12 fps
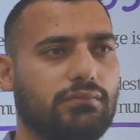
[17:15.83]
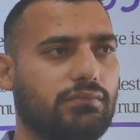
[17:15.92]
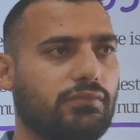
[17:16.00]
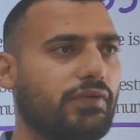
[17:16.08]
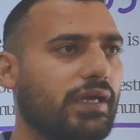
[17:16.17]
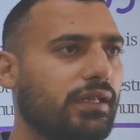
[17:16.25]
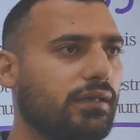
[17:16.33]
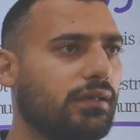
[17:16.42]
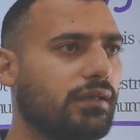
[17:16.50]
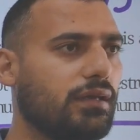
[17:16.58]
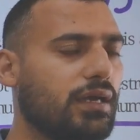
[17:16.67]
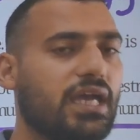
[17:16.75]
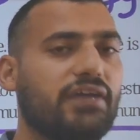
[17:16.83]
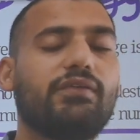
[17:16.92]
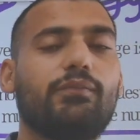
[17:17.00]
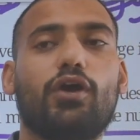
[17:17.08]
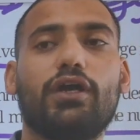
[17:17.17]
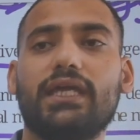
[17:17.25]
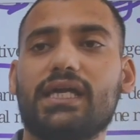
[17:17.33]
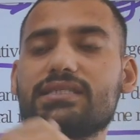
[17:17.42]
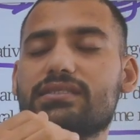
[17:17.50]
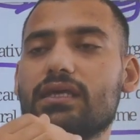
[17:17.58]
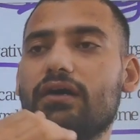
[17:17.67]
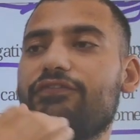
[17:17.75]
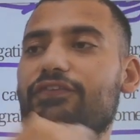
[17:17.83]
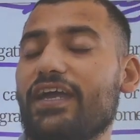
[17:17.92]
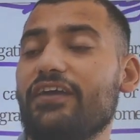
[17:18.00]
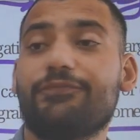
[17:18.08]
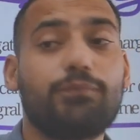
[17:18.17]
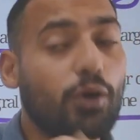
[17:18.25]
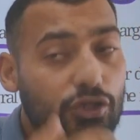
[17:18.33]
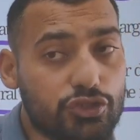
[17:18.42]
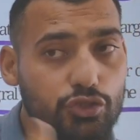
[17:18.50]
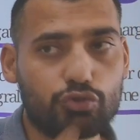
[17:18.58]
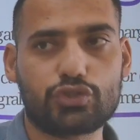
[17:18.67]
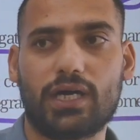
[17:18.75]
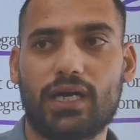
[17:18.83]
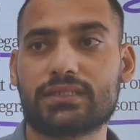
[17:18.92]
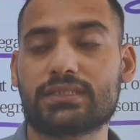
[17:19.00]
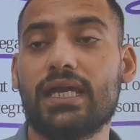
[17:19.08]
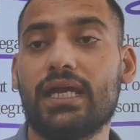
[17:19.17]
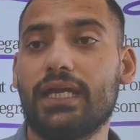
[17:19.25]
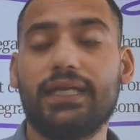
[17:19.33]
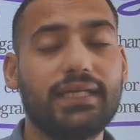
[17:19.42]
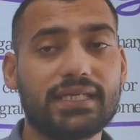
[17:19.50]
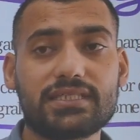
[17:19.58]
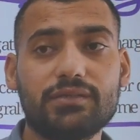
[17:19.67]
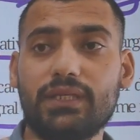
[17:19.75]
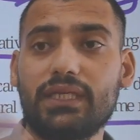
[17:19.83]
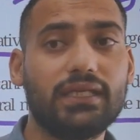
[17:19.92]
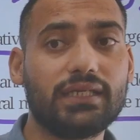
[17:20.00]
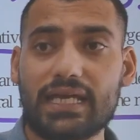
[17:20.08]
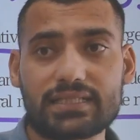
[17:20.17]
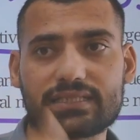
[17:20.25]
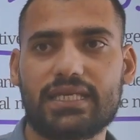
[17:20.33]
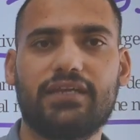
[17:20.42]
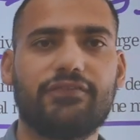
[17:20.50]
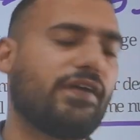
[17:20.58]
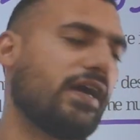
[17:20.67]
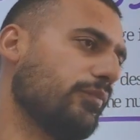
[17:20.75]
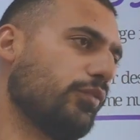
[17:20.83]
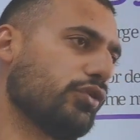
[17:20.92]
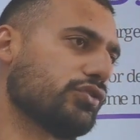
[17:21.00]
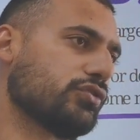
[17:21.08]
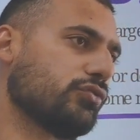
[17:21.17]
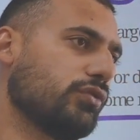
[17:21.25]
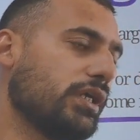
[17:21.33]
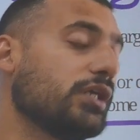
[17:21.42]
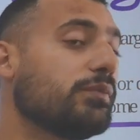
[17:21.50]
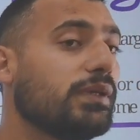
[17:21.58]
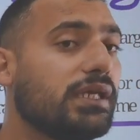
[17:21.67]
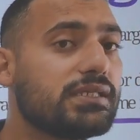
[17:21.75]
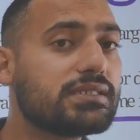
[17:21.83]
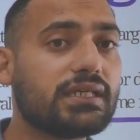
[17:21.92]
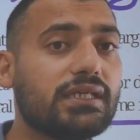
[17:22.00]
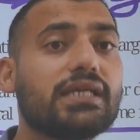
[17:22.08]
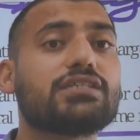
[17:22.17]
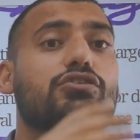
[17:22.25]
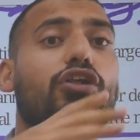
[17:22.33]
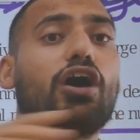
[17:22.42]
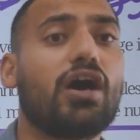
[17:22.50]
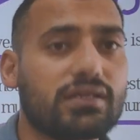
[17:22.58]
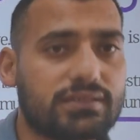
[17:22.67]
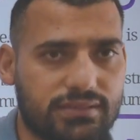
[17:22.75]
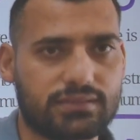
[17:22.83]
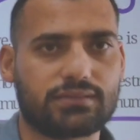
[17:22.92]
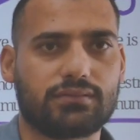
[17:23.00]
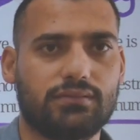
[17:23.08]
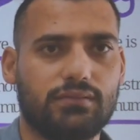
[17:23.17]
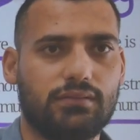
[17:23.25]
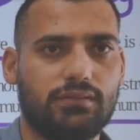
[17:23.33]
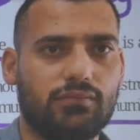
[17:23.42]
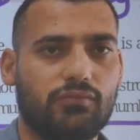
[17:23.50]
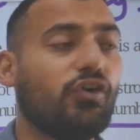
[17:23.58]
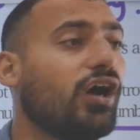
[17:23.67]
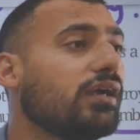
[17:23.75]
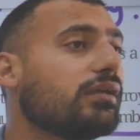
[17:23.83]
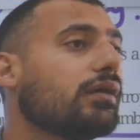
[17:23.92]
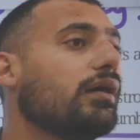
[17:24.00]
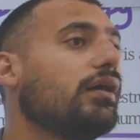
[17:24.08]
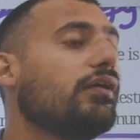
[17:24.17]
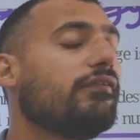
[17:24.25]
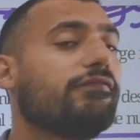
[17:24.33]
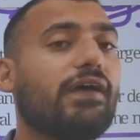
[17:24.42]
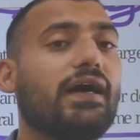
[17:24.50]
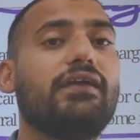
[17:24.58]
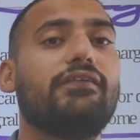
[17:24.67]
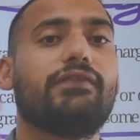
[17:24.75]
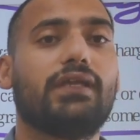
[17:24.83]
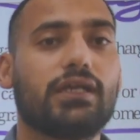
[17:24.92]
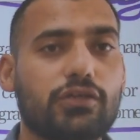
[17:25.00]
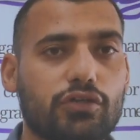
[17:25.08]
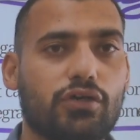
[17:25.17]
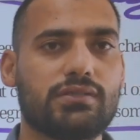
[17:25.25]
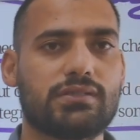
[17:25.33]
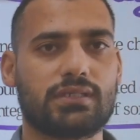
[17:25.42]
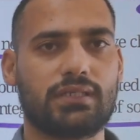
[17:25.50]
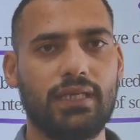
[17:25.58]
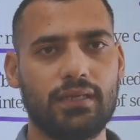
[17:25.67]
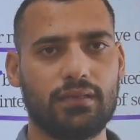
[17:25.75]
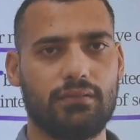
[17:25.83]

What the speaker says: Right? If a body has 5 positive charge, it doesn't mean it has gained 5 positive. It means it has lost what? 5 electrons. Clear?